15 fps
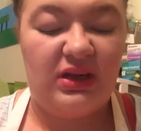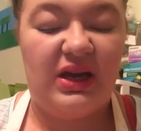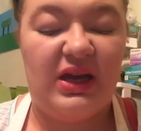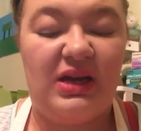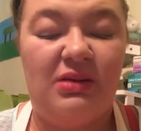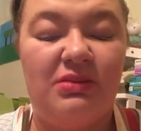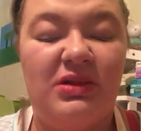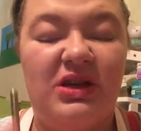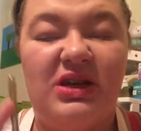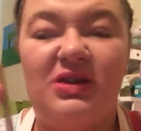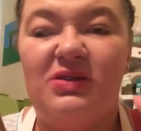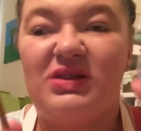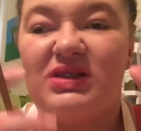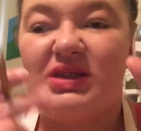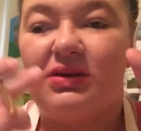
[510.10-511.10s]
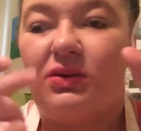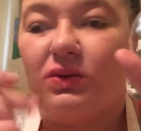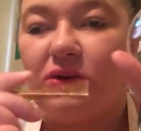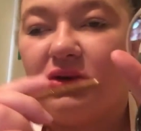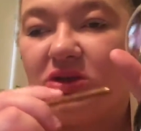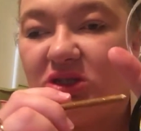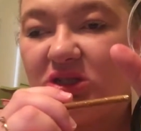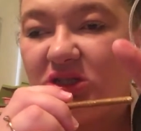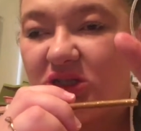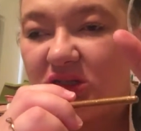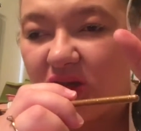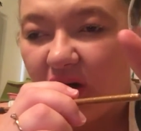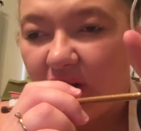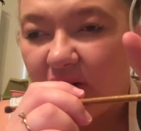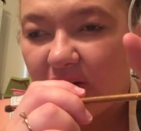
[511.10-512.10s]
And I'm going to use the orange
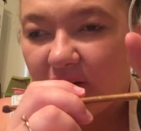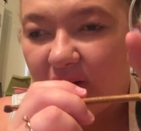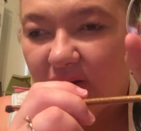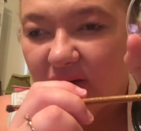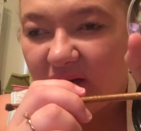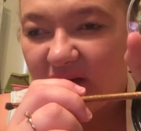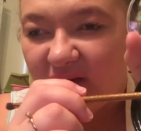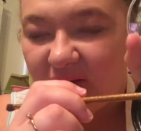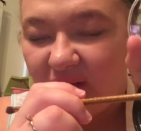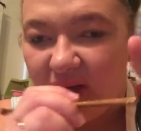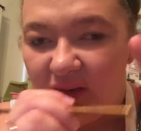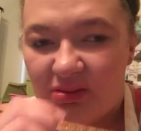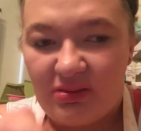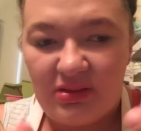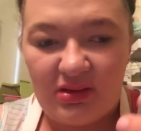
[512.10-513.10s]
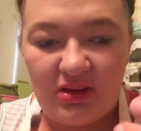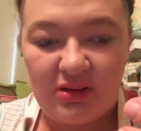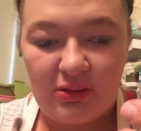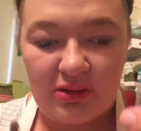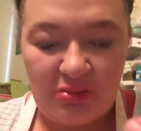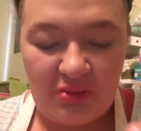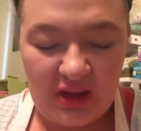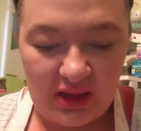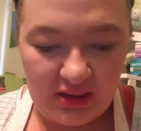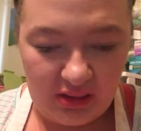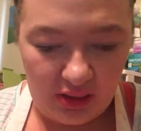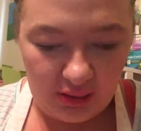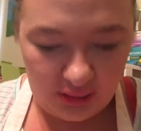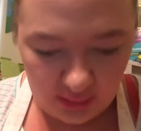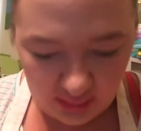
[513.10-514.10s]
color, like right under the pink
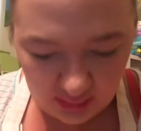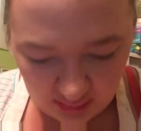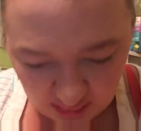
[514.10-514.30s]
color.